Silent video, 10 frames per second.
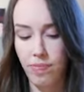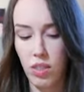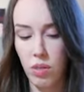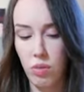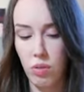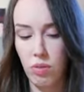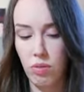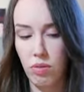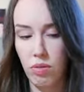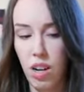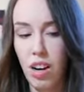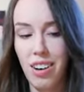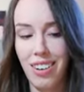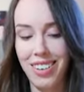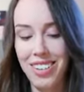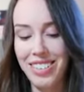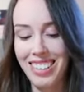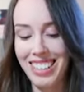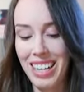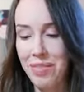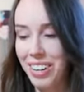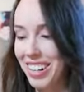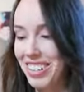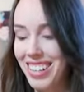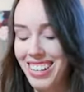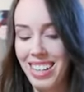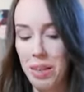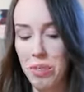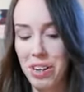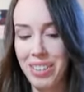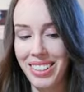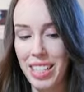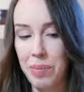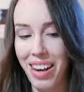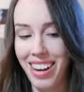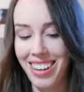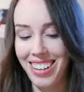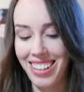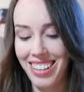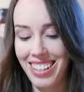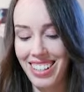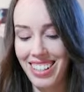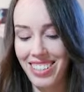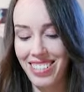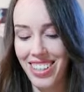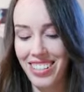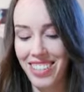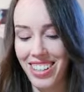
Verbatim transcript: oh cool, it's the same one I got in the pre-release pack. Very, very